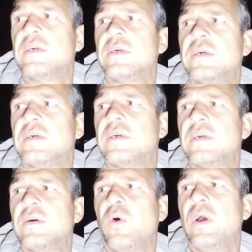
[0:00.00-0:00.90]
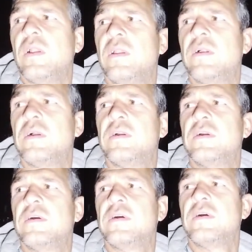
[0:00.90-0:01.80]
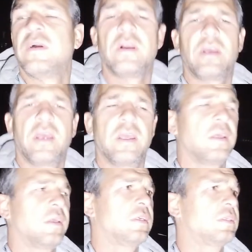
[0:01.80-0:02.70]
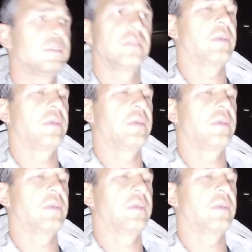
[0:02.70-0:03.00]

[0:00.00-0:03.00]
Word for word: no butter oil Okay, just